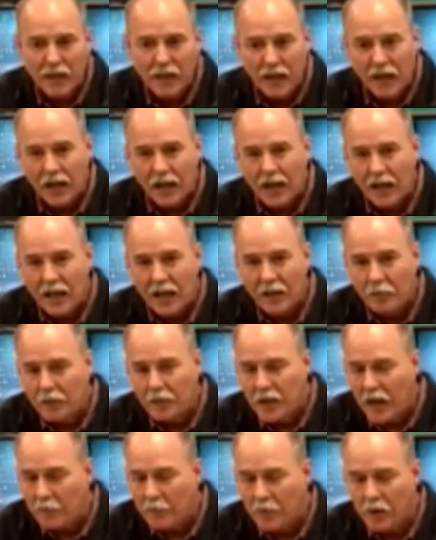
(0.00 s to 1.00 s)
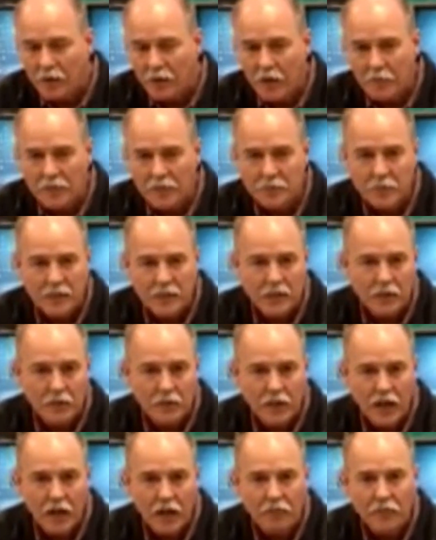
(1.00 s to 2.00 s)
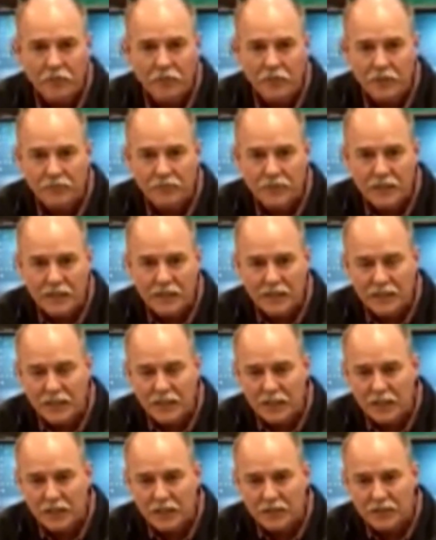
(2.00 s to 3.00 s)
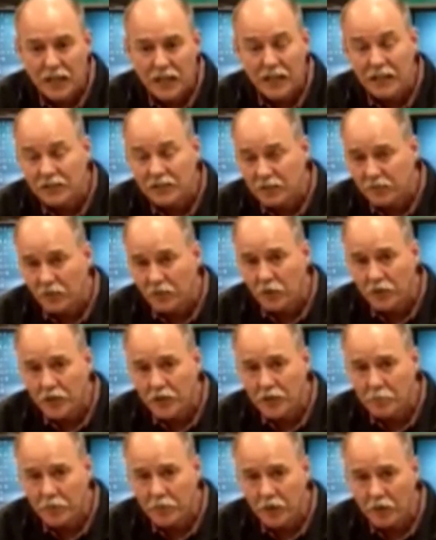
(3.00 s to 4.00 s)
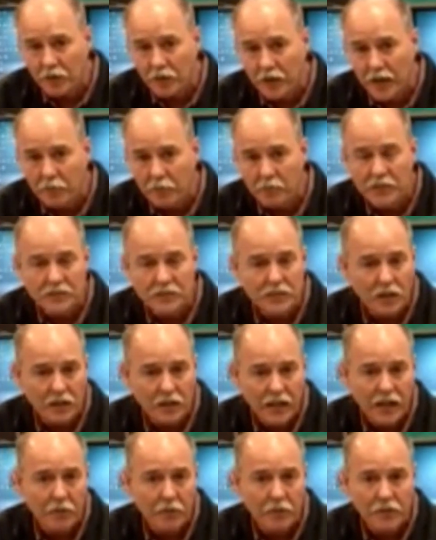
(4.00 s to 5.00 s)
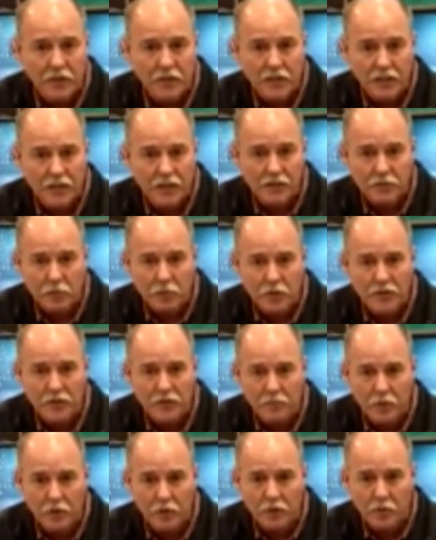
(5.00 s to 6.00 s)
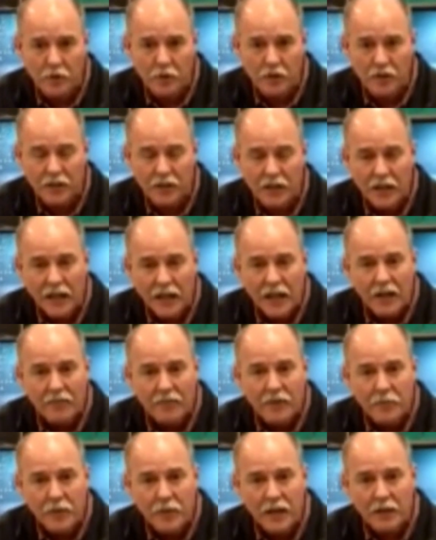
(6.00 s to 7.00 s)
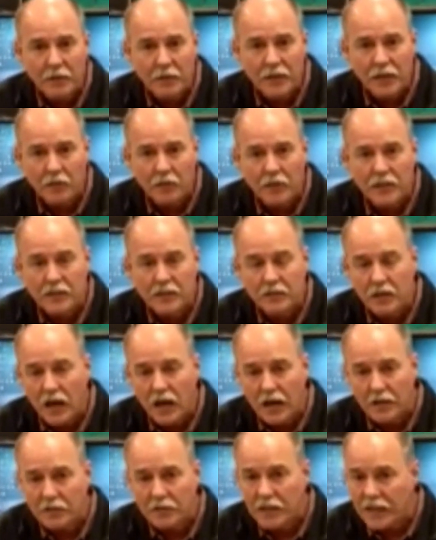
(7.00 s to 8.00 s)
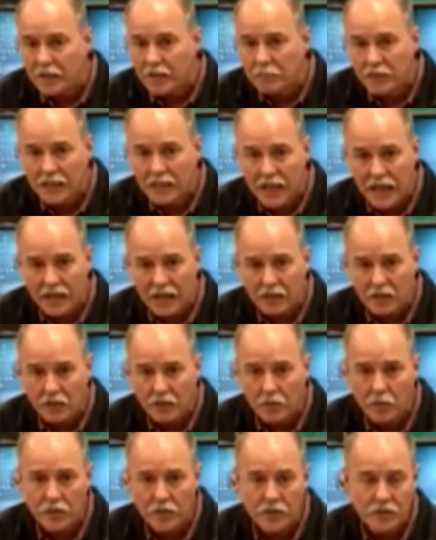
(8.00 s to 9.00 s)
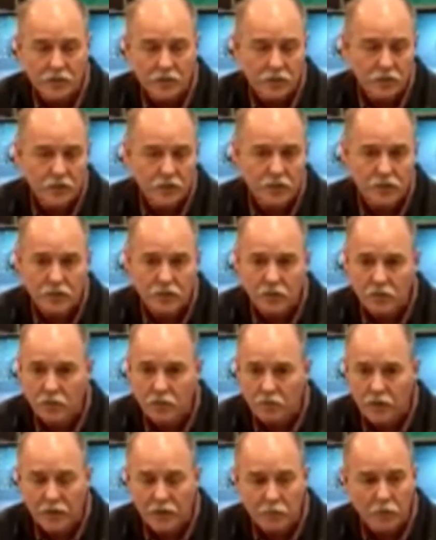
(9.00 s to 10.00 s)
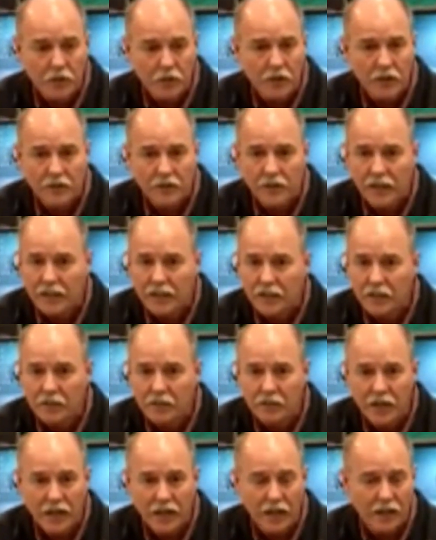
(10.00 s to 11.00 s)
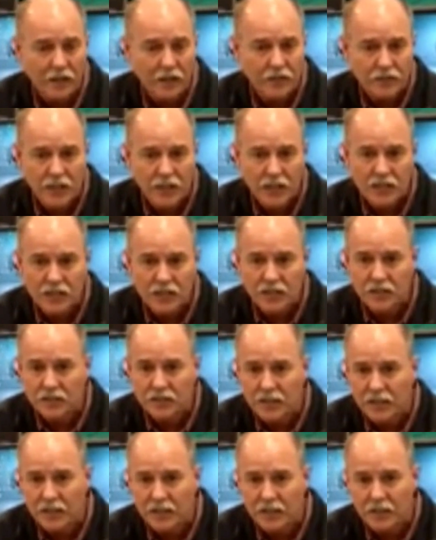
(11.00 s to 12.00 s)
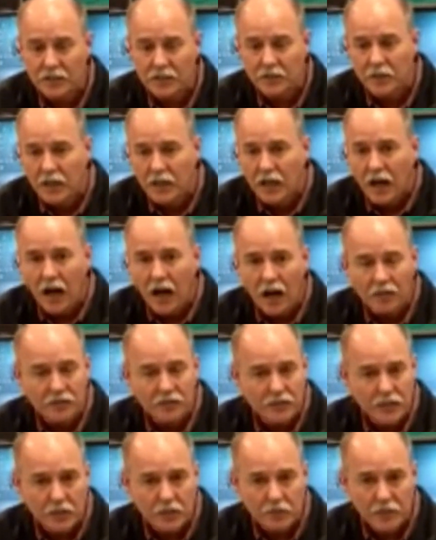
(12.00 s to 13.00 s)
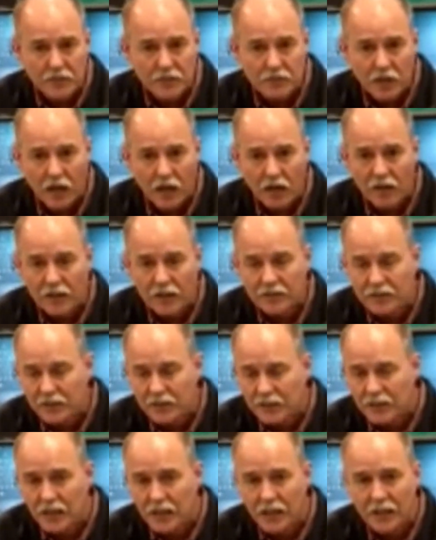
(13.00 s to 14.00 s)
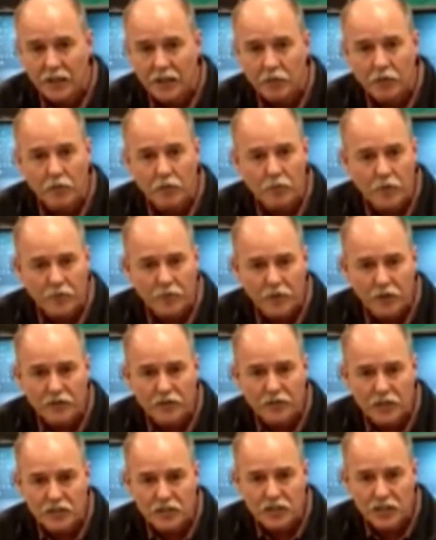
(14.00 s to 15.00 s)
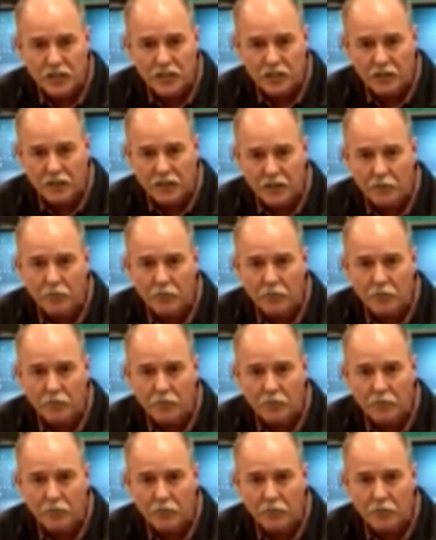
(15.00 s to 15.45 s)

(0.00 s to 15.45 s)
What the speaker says: Our program has been going on for 15 years, and it's a 4-year program. We start out with a year's worth of board work. From there, we go into AutoCAD Mechanical, where the students do thread work, they do sections, they do auxiliary drawings, and reverse engineering.